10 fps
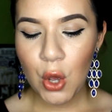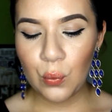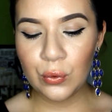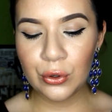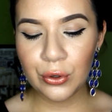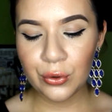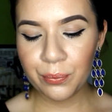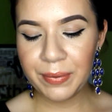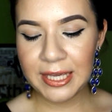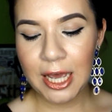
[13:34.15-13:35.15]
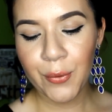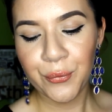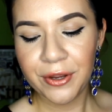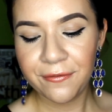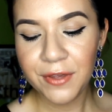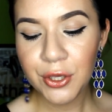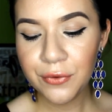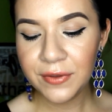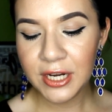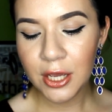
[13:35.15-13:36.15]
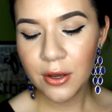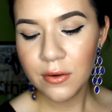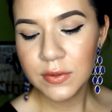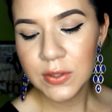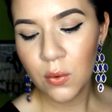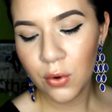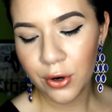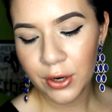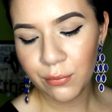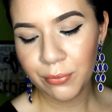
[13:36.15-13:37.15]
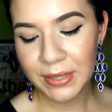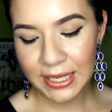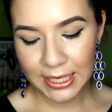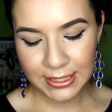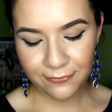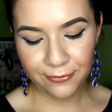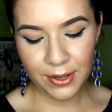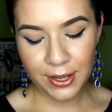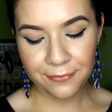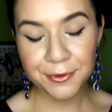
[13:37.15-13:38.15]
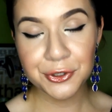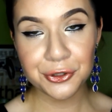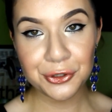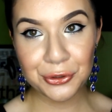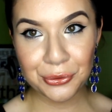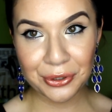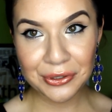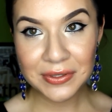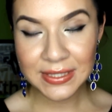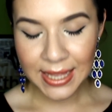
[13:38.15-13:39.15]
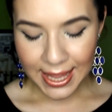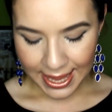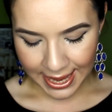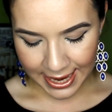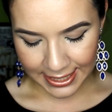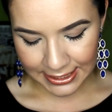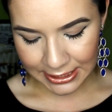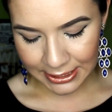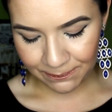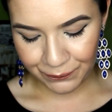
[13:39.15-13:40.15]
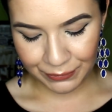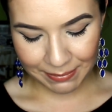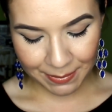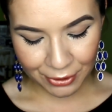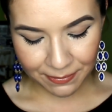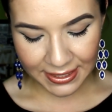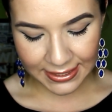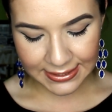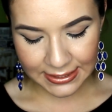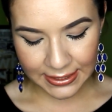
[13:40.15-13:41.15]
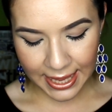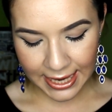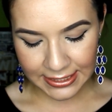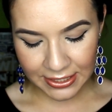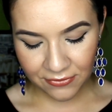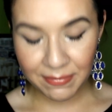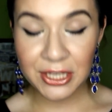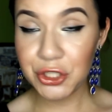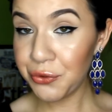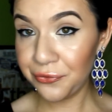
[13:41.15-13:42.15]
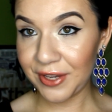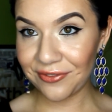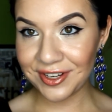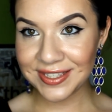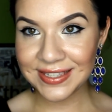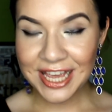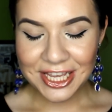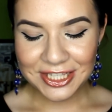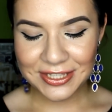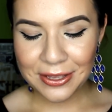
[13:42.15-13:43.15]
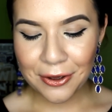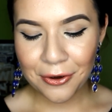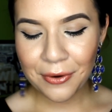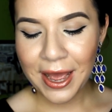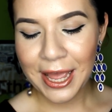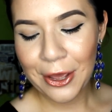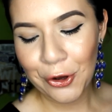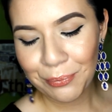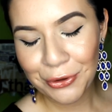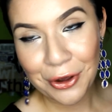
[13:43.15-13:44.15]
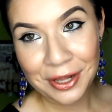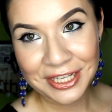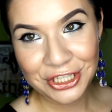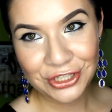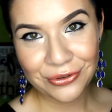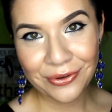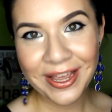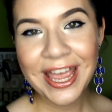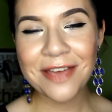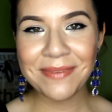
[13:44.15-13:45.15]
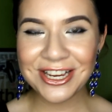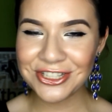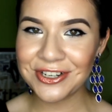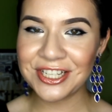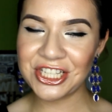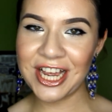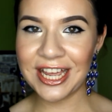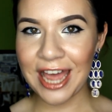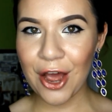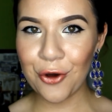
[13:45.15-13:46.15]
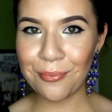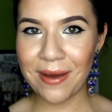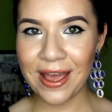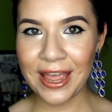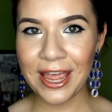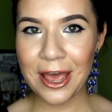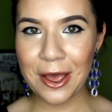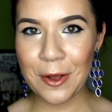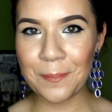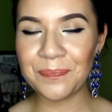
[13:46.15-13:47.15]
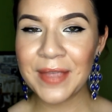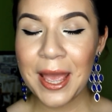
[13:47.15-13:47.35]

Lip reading: will become review videos or will be in future tutorials, and maybe they'll make it to the end of my June favorites. So I hope you all enjoy, and make sure to check out my